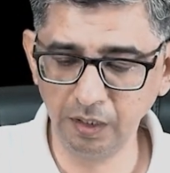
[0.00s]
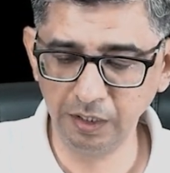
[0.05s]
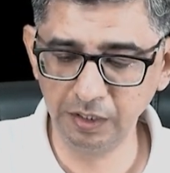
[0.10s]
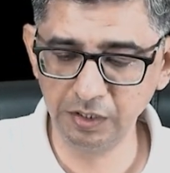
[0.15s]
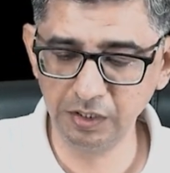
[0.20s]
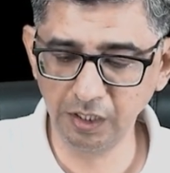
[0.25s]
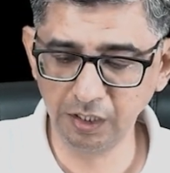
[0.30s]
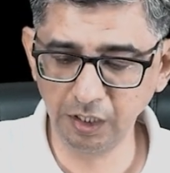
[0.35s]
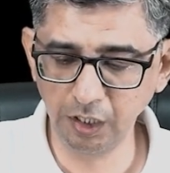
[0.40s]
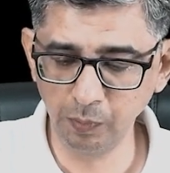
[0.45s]

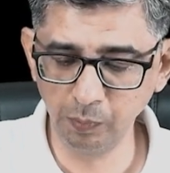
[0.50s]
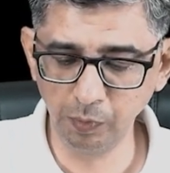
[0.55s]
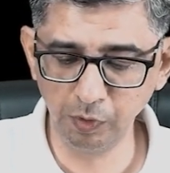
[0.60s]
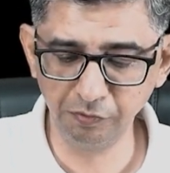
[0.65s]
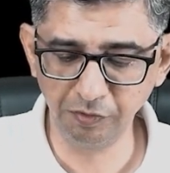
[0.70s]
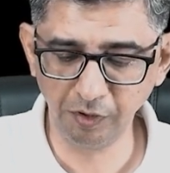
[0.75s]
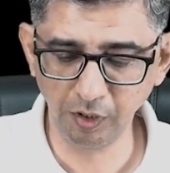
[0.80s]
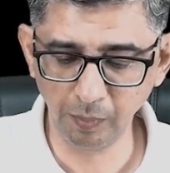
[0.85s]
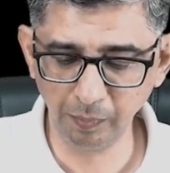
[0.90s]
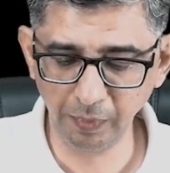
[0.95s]
injectable
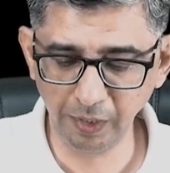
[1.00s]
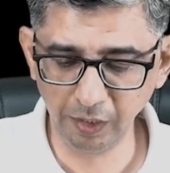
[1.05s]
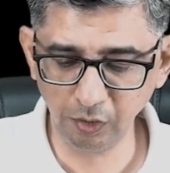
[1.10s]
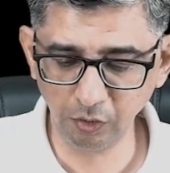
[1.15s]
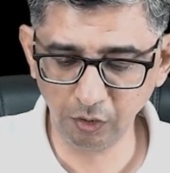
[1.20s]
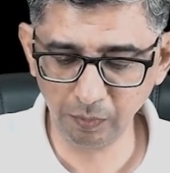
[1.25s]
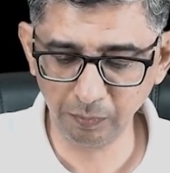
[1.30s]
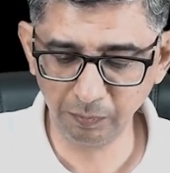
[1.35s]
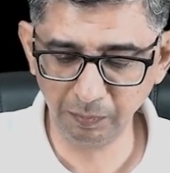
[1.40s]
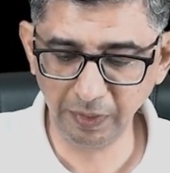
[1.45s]
format
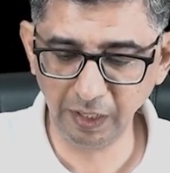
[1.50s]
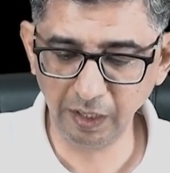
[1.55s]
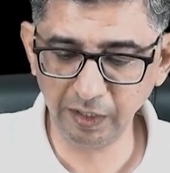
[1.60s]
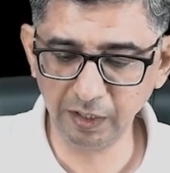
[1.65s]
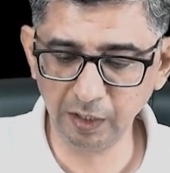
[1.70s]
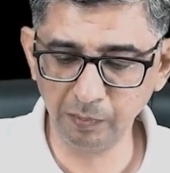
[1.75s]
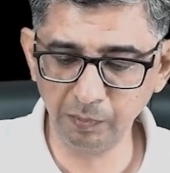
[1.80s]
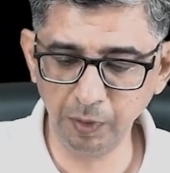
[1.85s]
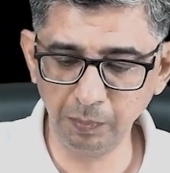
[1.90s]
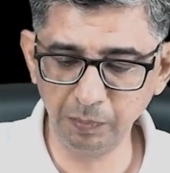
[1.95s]
or may
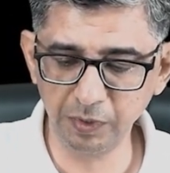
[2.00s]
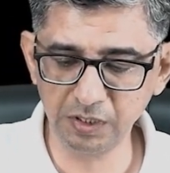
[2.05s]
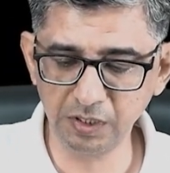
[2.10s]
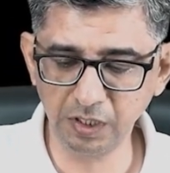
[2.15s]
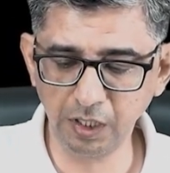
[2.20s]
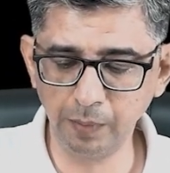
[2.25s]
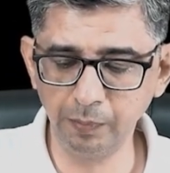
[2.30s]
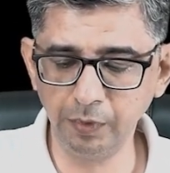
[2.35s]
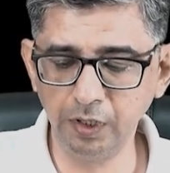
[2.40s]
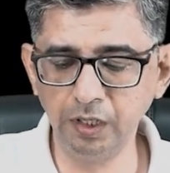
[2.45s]
have been
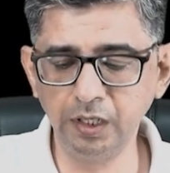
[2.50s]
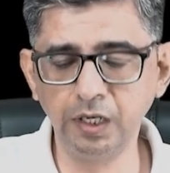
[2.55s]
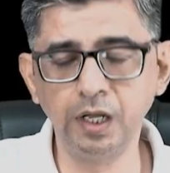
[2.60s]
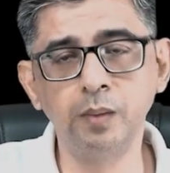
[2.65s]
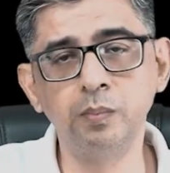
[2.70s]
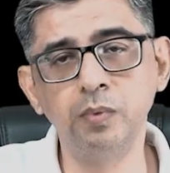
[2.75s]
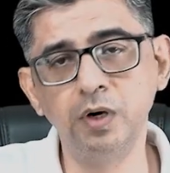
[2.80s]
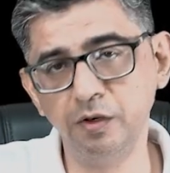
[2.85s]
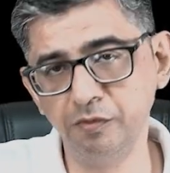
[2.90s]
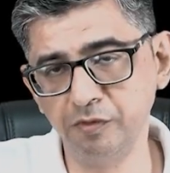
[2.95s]
prescribed in a
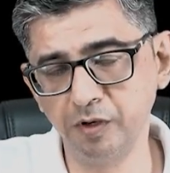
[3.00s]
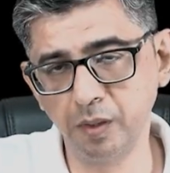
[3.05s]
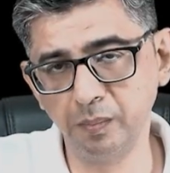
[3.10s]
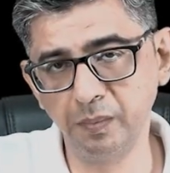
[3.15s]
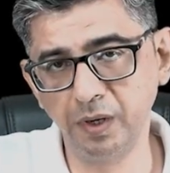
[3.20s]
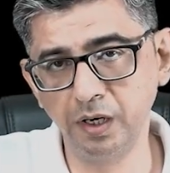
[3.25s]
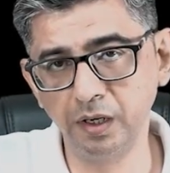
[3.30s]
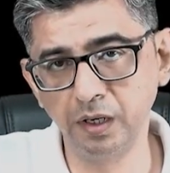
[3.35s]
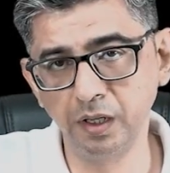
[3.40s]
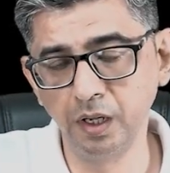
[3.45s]
tablet
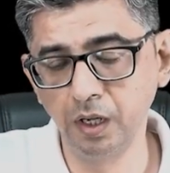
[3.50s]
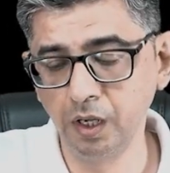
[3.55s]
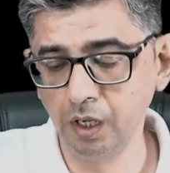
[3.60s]
format.